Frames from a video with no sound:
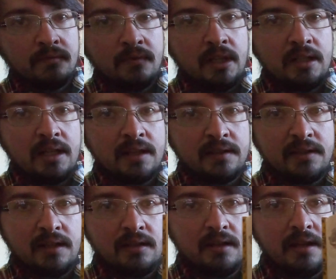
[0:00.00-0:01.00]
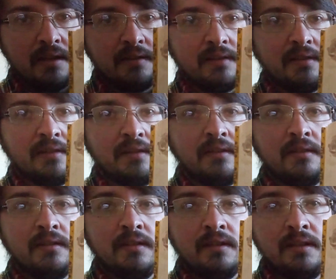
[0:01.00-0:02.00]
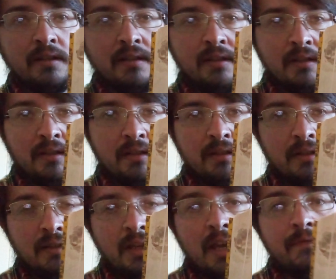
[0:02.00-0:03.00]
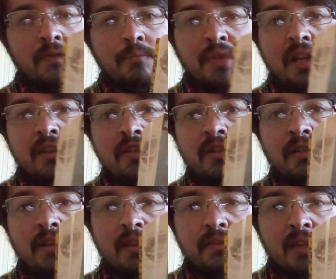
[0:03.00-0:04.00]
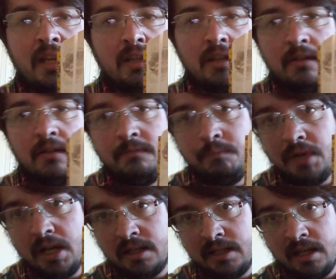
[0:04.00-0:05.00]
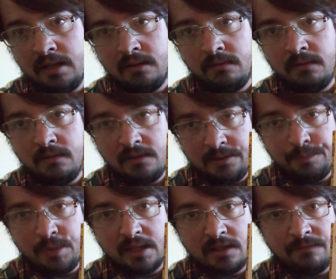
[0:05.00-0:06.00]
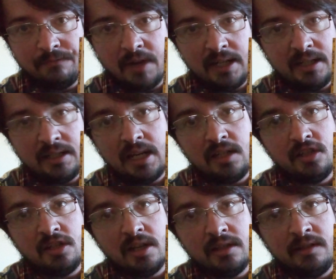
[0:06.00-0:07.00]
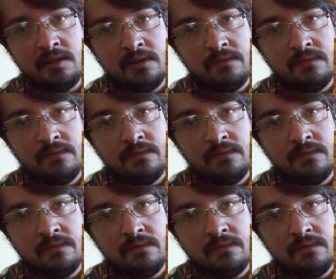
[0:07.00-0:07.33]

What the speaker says: And yes, it does have a picture, I think, of Buck and Spitz fighting each other.